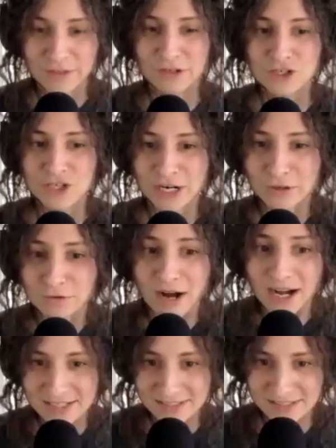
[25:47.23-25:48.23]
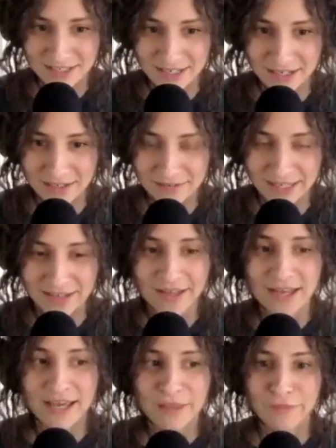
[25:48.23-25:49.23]
their generosity, like
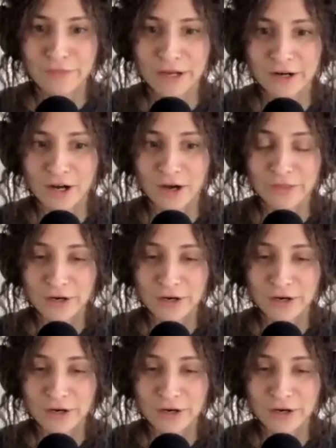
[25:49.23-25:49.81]
their